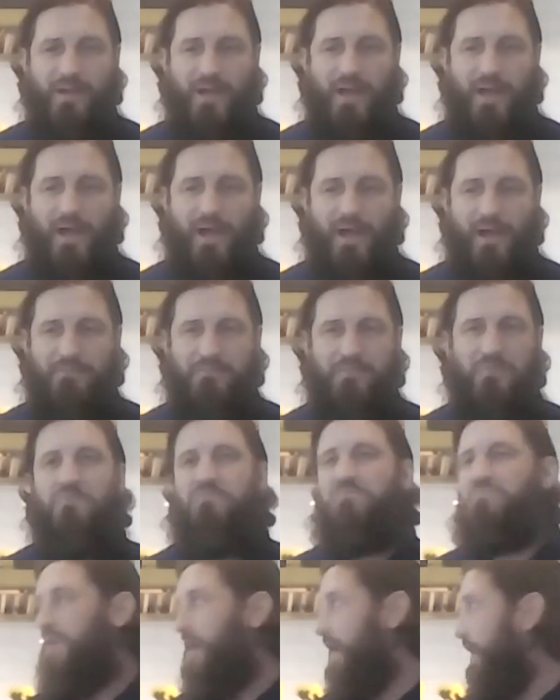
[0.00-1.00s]
Um,
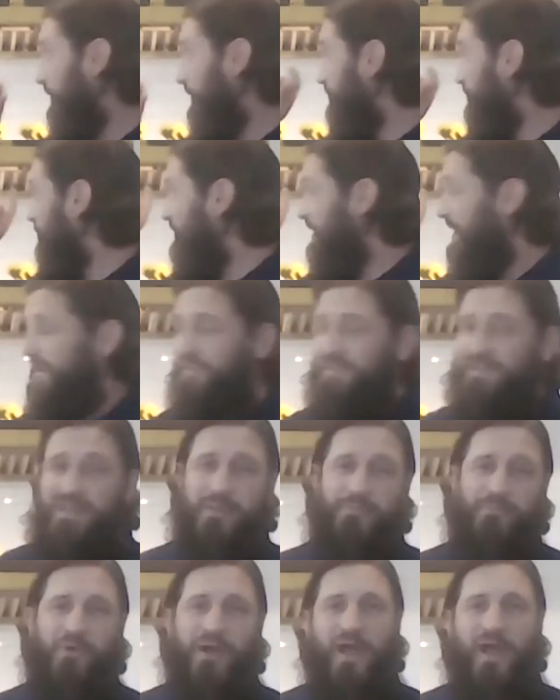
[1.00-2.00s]
I already showed you
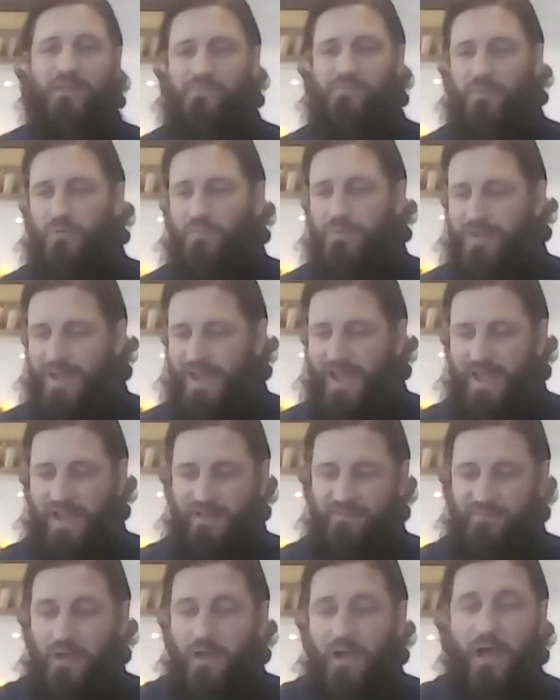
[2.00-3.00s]
antique brass, but we
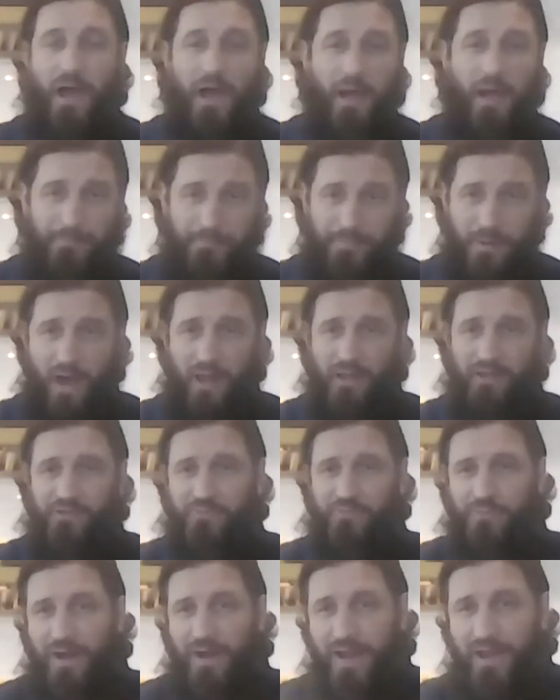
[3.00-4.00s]
have uh,
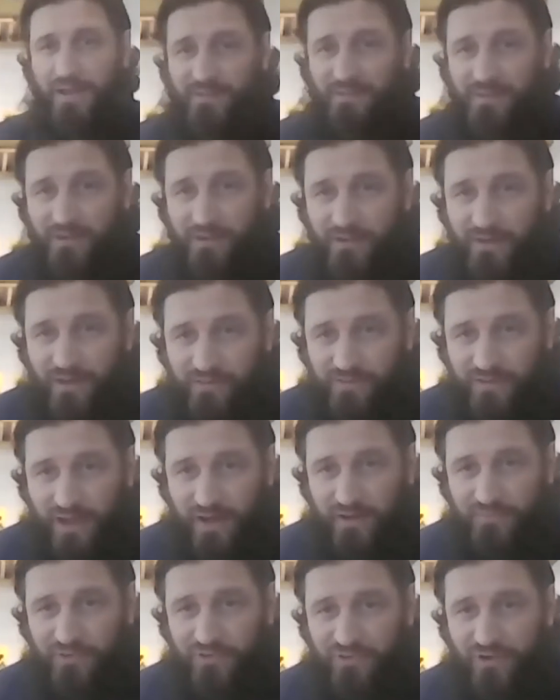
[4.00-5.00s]
polished brass here, has
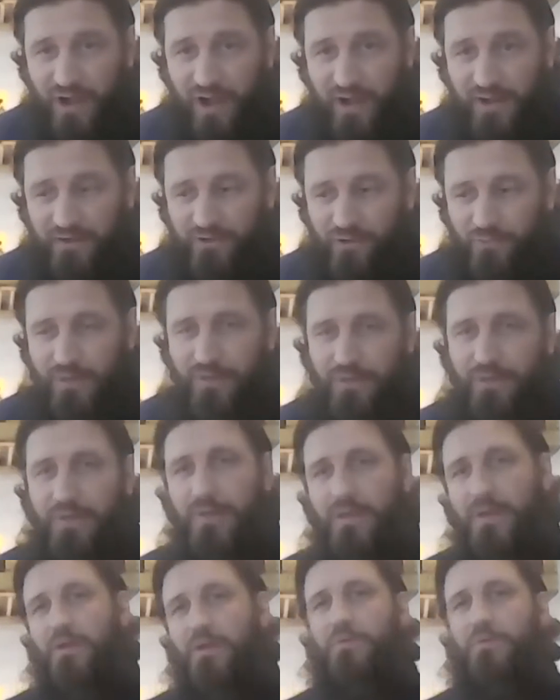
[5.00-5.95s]
kind of a shine to it. Mm-hmm.